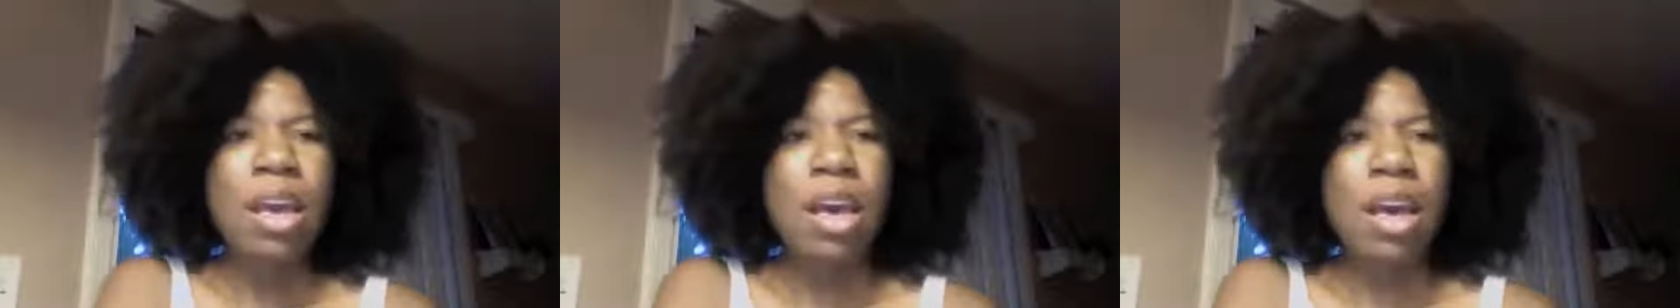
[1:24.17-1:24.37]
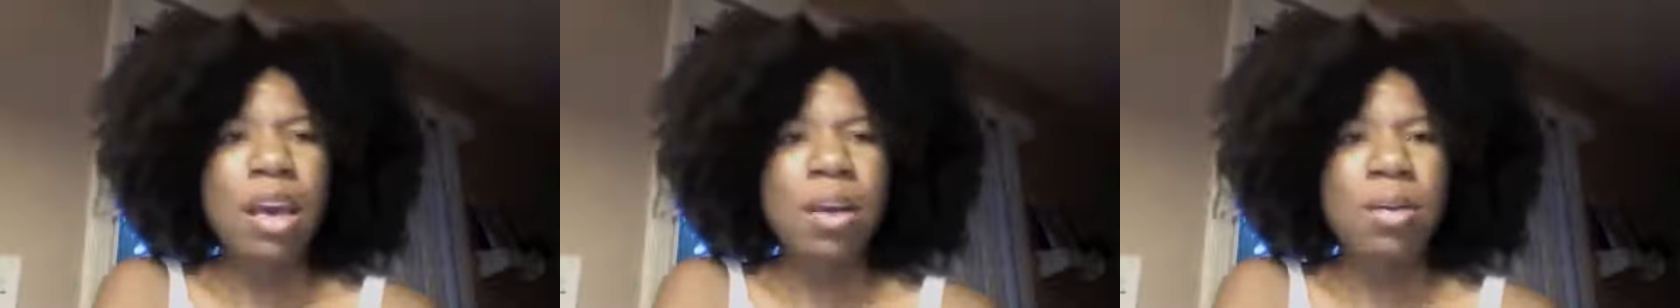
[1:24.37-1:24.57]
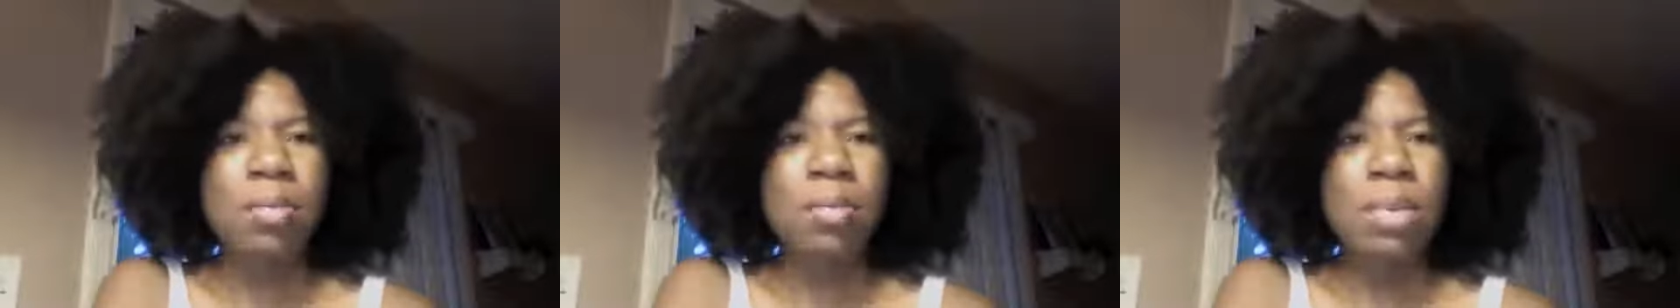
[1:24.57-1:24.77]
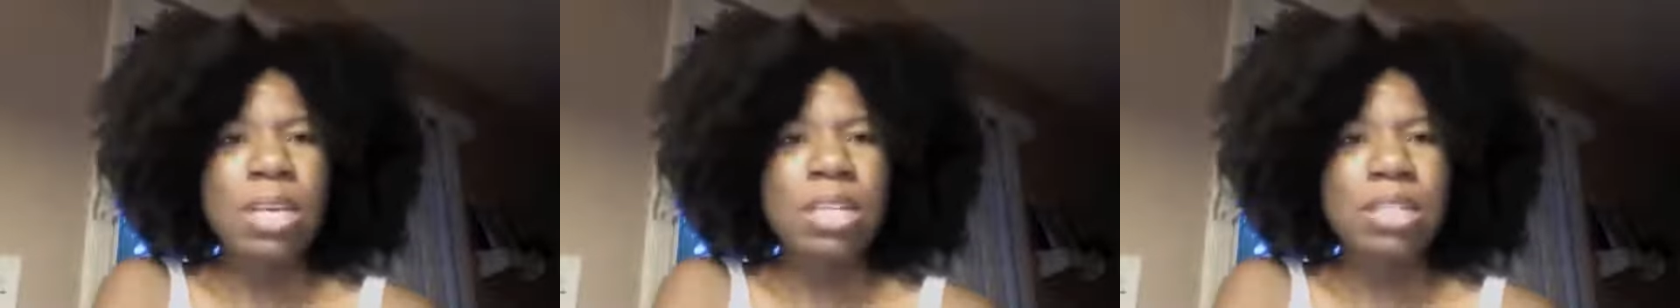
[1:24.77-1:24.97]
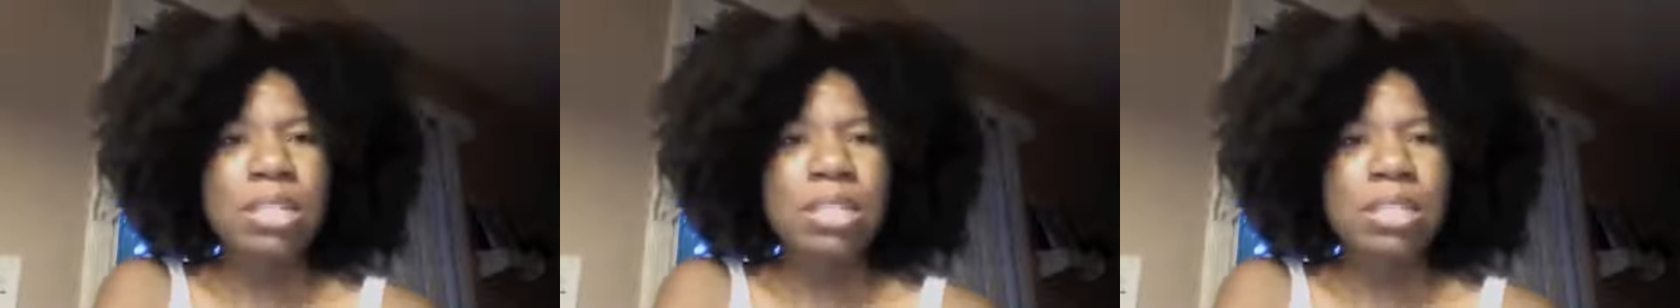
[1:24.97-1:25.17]

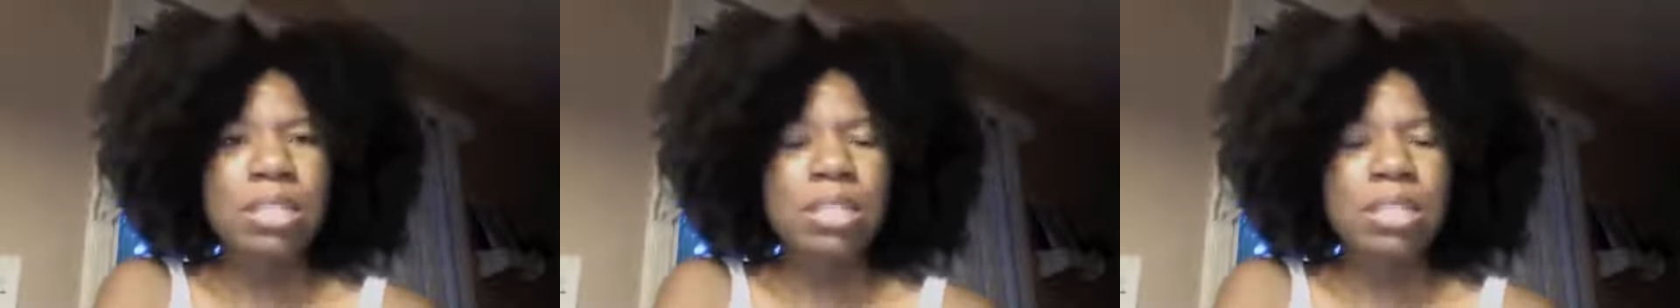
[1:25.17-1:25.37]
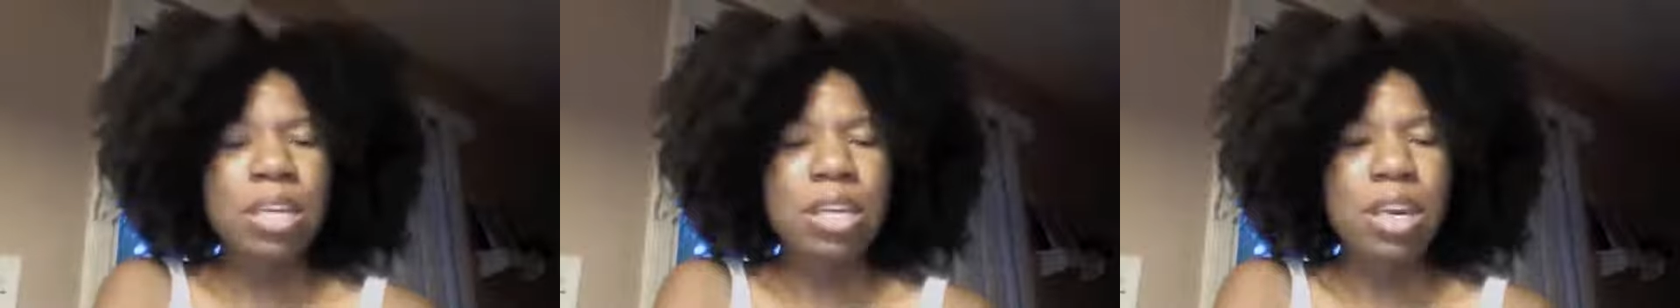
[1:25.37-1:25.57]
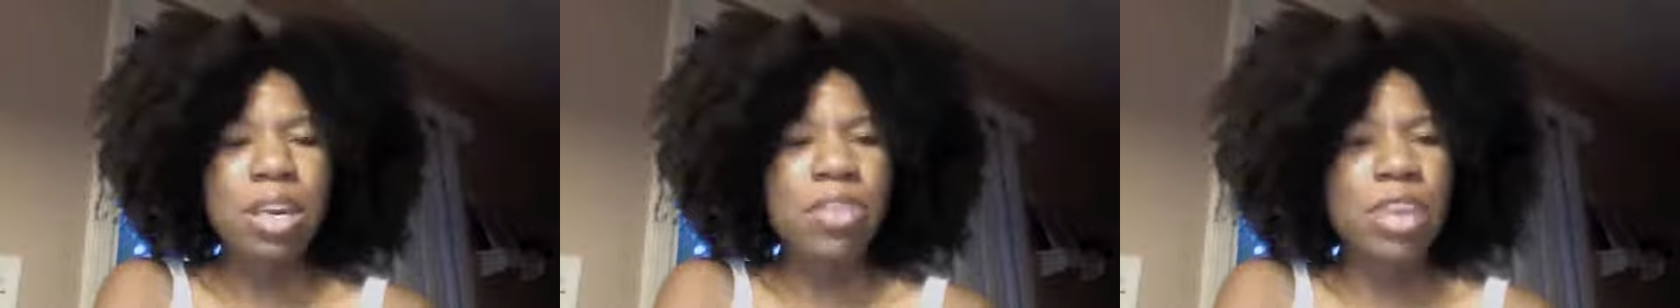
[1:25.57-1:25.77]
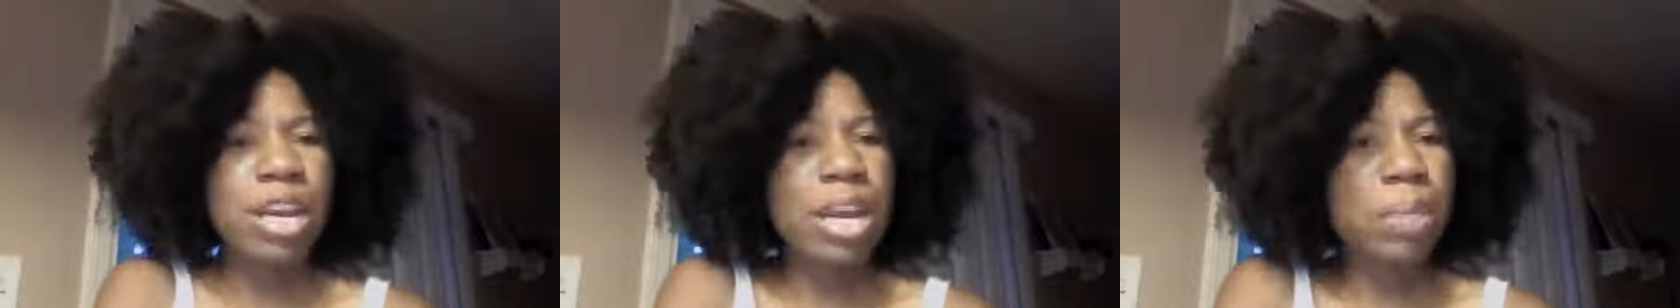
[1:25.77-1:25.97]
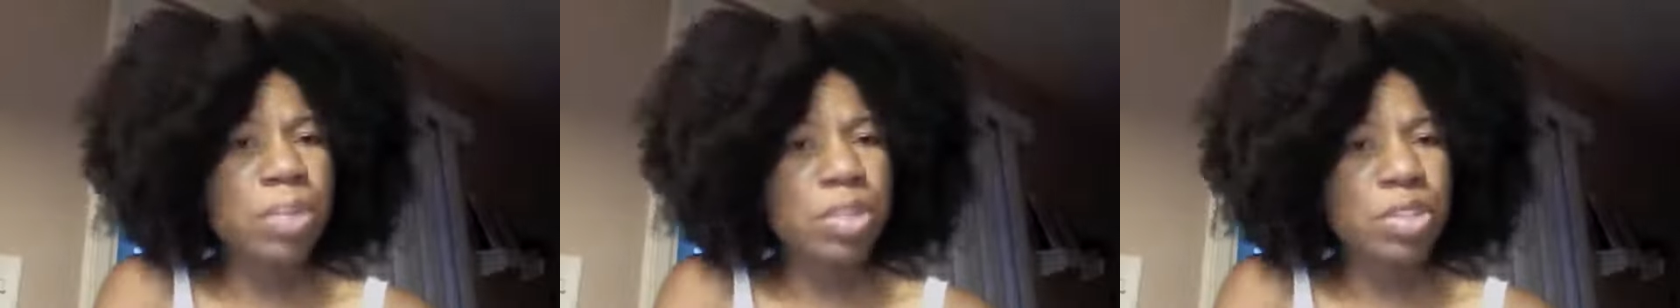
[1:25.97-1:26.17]
It's a great
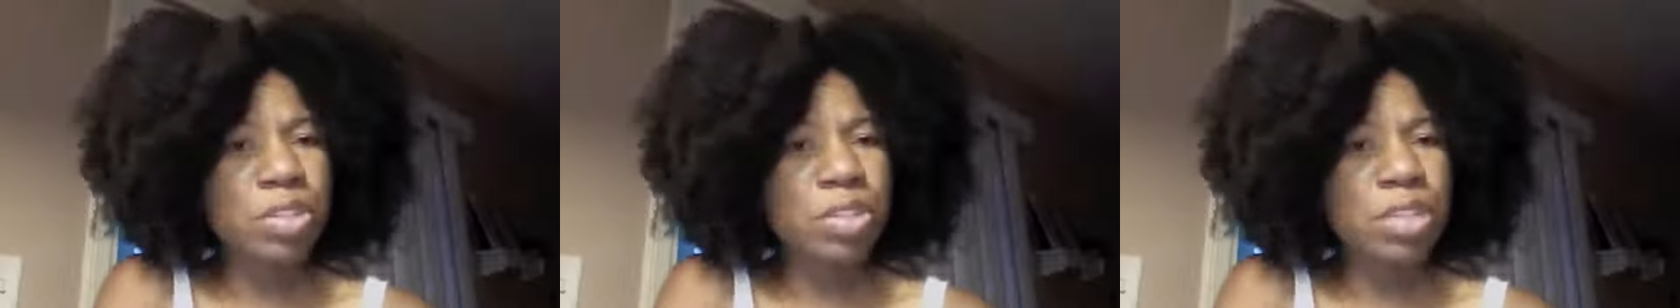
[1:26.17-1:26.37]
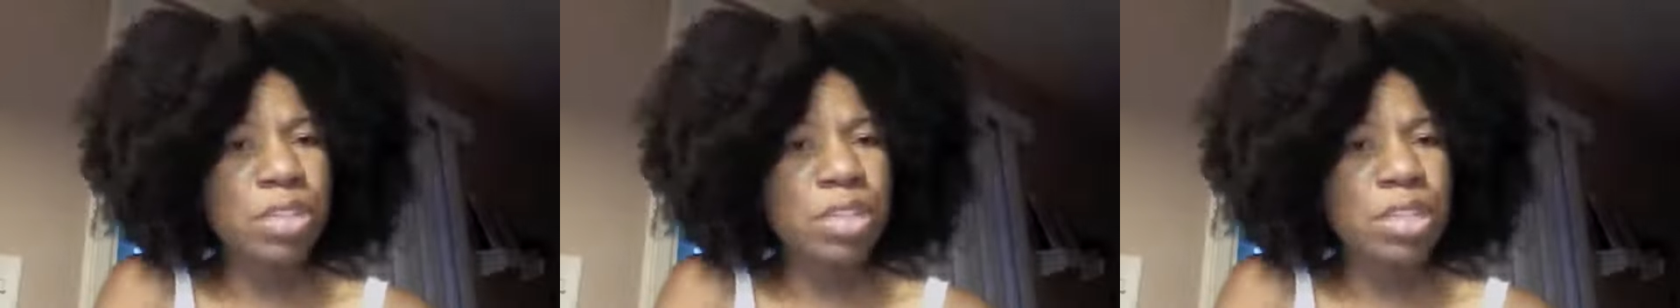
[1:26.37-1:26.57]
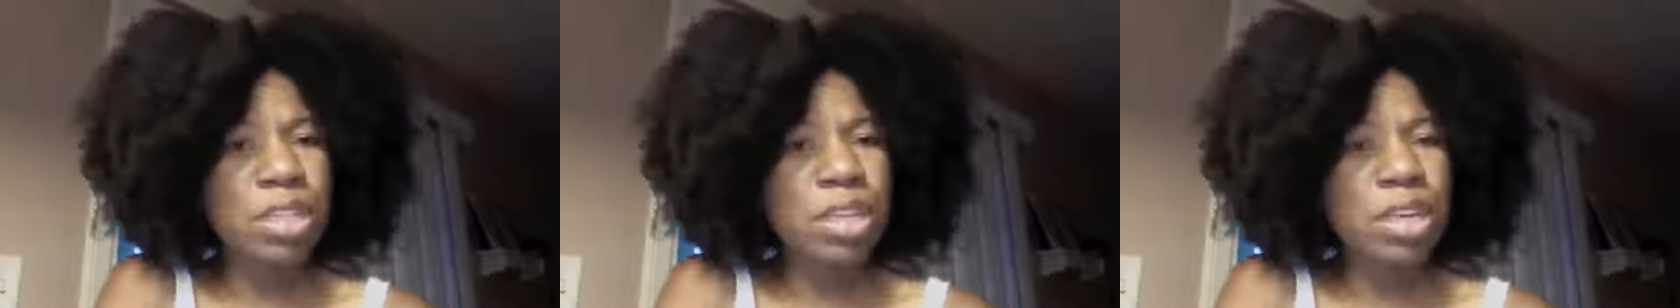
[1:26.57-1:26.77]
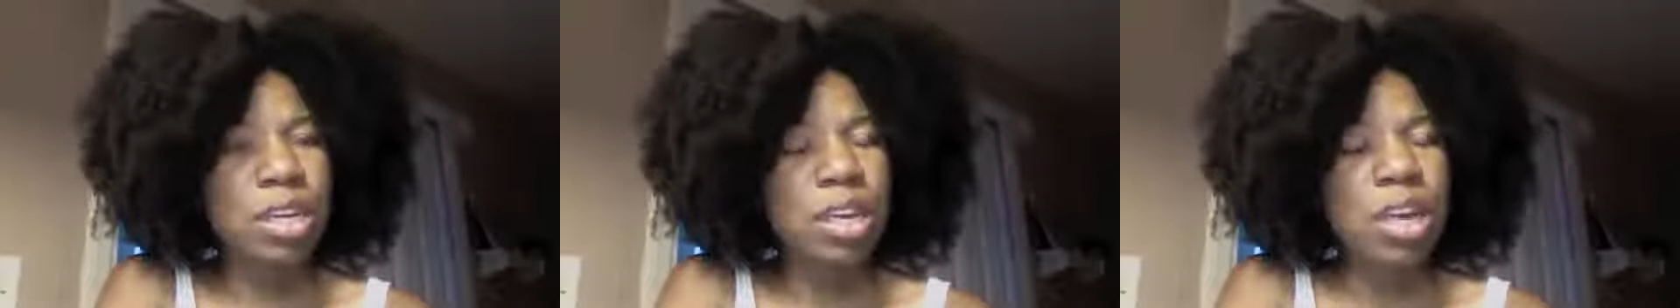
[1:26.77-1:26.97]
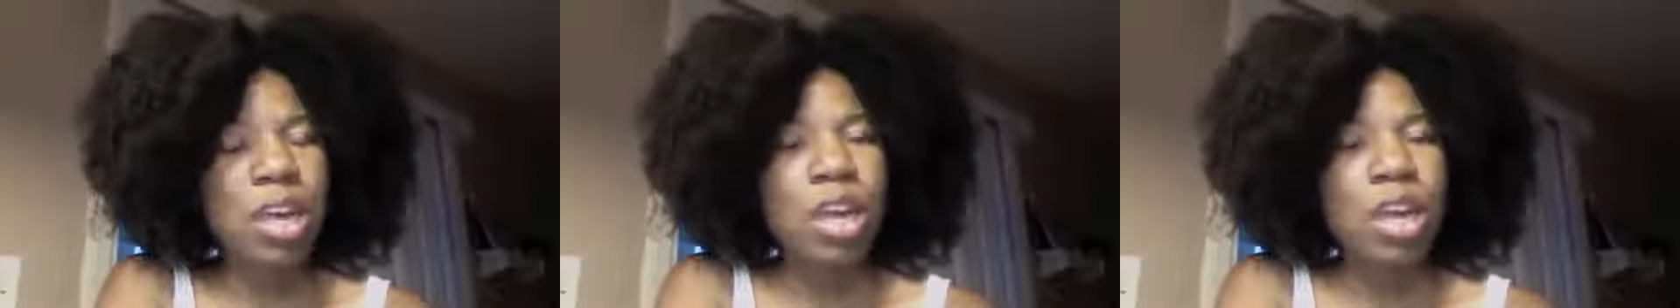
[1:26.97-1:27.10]
opportunity